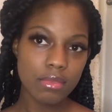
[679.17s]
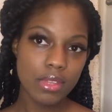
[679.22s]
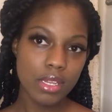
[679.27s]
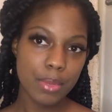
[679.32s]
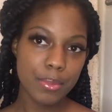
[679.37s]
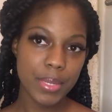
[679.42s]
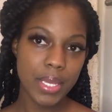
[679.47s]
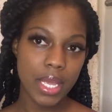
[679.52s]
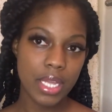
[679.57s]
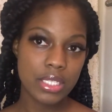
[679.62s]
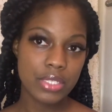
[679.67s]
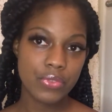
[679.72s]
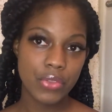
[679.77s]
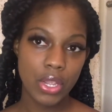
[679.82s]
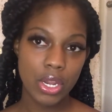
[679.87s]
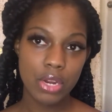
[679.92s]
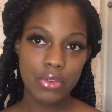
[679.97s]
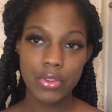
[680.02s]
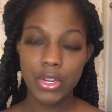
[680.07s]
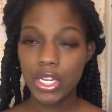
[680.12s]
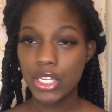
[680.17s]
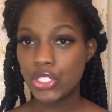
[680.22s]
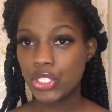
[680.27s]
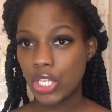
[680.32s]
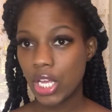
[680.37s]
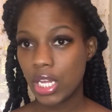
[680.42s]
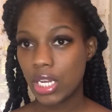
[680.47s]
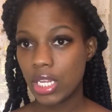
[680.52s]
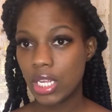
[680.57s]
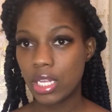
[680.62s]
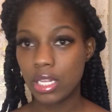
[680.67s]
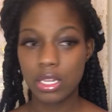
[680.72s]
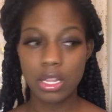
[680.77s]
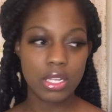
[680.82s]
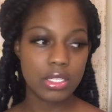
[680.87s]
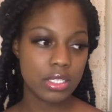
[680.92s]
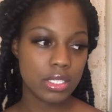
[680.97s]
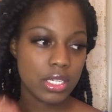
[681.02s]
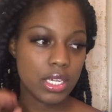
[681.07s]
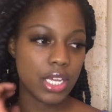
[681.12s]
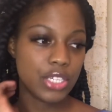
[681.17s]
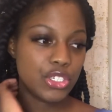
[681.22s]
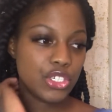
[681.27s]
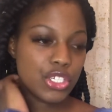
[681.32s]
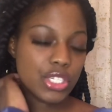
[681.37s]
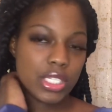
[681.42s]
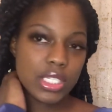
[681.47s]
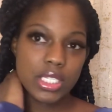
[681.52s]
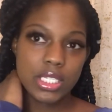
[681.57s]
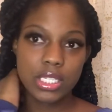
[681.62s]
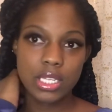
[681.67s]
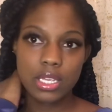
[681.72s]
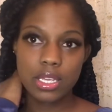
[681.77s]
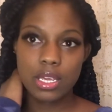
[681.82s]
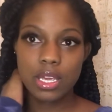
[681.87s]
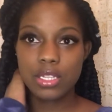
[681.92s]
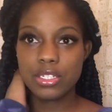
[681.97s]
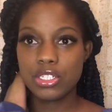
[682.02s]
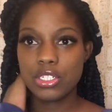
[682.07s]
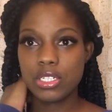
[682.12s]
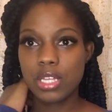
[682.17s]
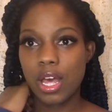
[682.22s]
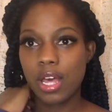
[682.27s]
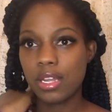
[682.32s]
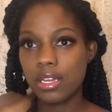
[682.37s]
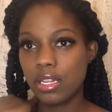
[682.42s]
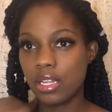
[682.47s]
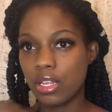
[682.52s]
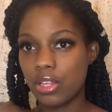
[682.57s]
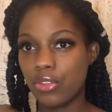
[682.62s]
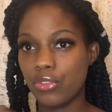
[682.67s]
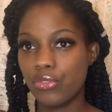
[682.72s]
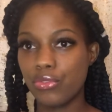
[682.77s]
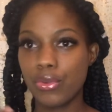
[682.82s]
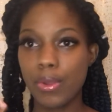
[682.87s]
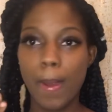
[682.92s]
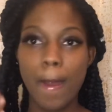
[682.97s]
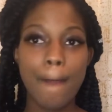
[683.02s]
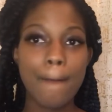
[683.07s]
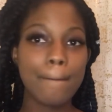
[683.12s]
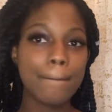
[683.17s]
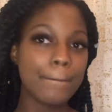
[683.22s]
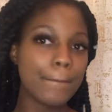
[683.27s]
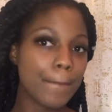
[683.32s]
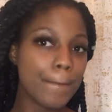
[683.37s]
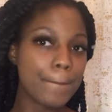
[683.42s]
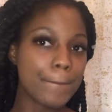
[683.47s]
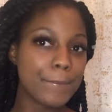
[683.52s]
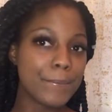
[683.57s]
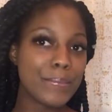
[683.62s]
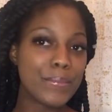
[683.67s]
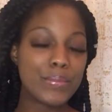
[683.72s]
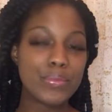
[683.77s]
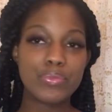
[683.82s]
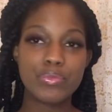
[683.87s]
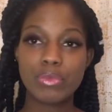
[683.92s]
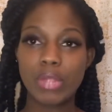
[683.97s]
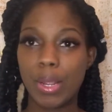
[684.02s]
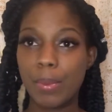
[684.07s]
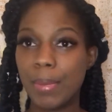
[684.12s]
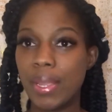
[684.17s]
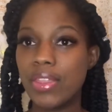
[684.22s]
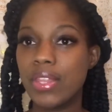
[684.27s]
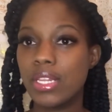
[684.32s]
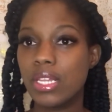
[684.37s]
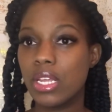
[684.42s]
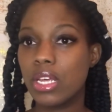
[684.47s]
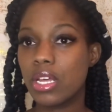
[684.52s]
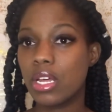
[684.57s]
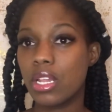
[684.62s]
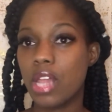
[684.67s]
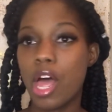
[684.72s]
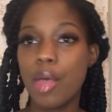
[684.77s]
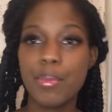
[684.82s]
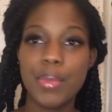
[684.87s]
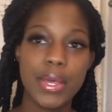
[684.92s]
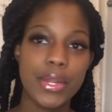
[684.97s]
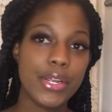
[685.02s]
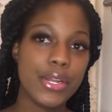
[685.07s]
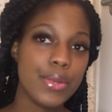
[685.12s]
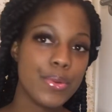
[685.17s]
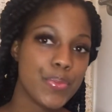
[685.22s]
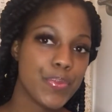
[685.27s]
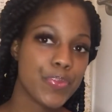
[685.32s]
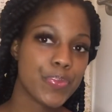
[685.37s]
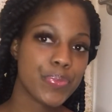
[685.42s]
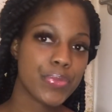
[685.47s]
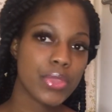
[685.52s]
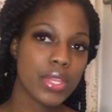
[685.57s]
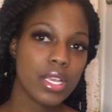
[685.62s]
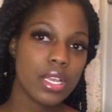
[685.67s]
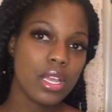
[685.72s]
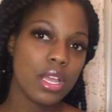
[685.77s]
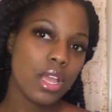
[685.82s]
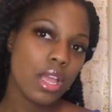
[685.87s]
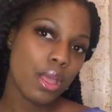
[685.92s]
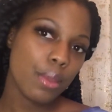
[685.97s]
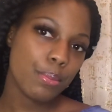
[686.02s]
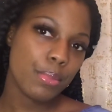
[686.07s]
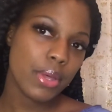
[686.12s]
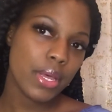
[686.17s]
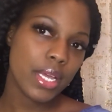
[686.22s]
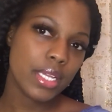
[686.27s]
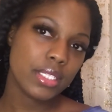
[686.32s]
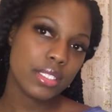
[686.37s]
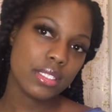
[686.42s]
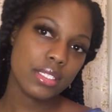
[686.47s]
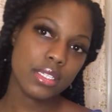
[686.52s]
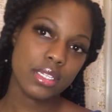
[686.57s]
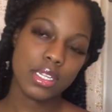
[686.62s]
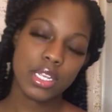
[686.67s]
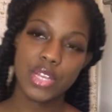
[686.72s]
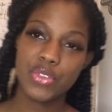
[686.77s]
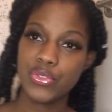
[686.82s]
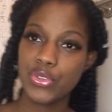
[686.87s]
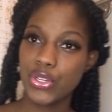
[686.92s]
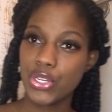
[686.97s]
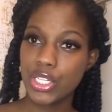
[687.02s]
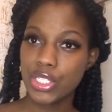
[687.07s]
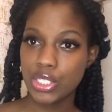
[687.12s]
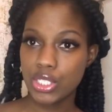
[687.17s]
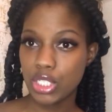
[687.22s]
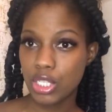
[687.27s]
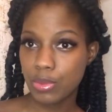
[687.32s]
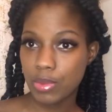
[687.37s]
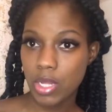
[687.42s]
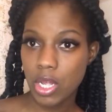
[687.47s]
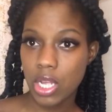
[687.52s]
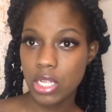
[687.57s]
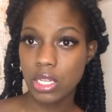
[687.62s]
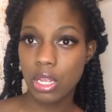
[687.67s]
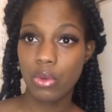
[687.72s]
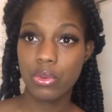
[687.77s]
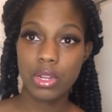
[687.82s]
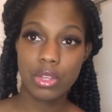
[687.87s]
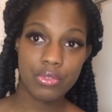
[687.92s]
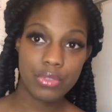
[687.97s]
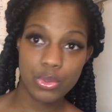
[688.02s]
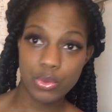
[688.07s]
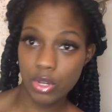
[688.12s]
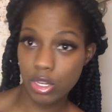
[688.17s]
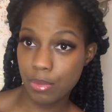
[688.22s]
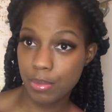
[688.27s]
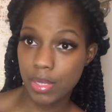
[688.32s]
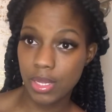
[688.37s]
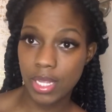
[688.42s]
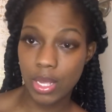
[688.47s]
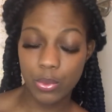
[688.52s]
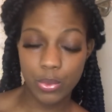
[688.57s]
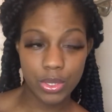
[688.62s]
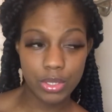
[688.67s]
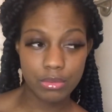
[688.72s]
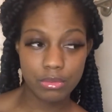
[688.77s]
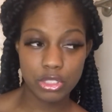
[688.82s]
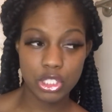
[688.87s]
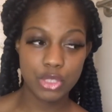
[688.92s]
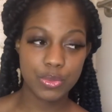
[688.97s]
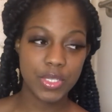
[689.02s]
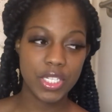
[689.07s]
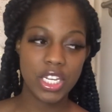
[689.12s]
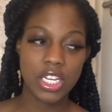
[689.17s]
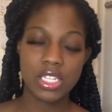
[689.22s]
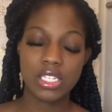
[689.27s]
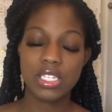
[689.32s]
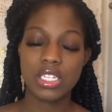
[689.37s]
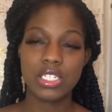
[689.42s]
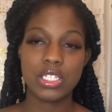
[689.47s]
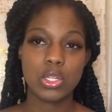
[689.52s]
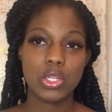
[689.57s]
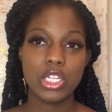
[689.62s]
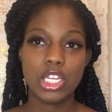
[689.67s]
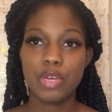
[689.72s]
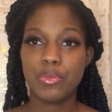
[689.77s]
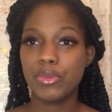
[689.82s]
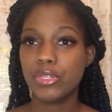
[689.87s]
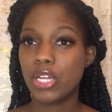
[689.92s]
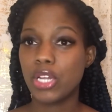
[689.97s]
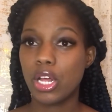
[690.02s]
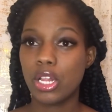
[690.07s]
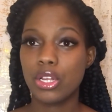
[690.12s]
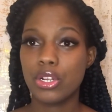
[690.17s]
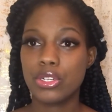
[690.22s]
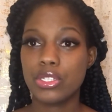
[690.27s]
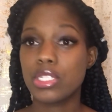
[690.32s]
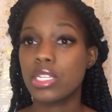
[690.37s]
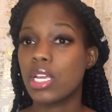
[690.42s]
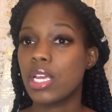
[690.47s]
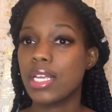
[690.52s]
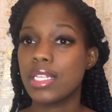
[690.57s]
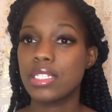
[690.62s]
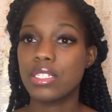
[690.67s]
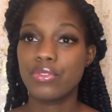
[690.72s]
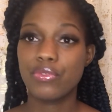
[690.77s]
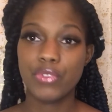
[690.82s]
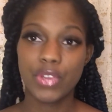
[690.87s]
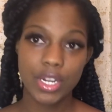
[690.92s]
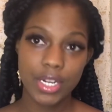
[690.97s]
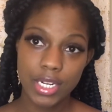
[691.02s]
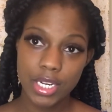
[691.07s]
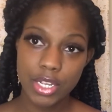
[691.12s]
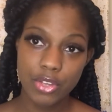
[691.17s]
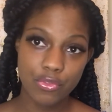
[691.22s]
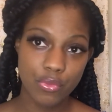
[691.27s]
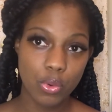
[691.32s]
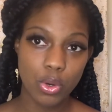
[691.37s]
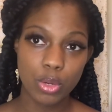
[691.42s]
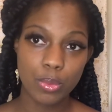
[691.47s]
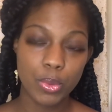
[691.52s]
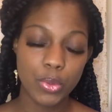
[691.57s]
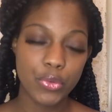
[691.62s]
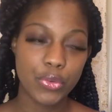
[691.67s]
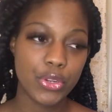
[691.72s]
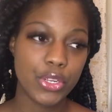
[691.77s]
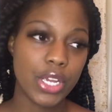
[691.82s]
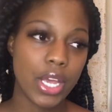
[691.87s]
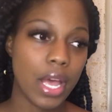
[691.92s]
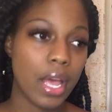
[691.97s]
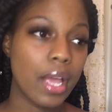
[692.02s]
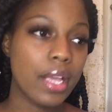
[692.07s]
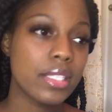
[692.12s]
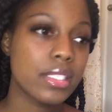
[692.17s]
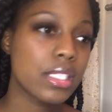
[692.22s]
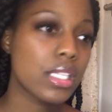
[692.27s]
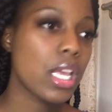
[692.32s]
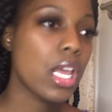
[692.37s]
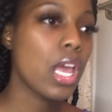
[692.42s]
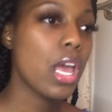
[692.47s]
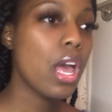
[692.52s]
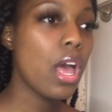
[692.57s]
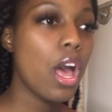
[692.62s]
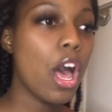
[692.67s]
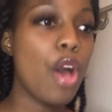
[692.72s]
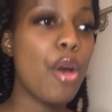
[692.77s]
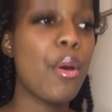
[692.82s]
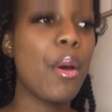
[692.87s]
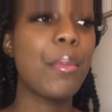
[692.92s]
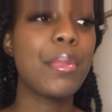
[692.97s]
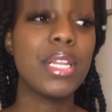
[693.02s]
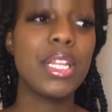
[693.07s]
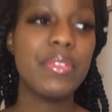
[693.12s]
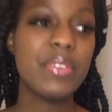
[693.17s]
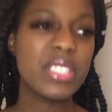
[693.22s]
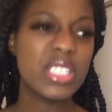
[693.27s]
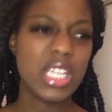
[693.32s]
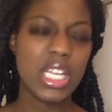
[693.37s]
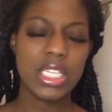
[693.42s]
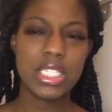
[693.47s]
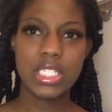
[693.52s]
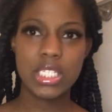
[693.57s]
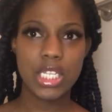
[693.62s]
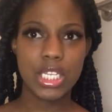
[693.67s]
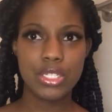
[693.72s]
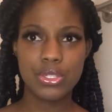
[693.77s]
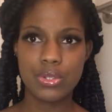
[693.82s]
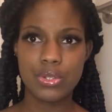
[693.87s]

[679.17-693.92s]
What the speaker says: But yeah, it's very shiny and glossy, as you can see. It just kind of makes it look a lot better. But if you're into lip gloss, I would definitely recommend that one, just because it's only a couple dollars. It's very affordable for you guys. I believe it's like $6 or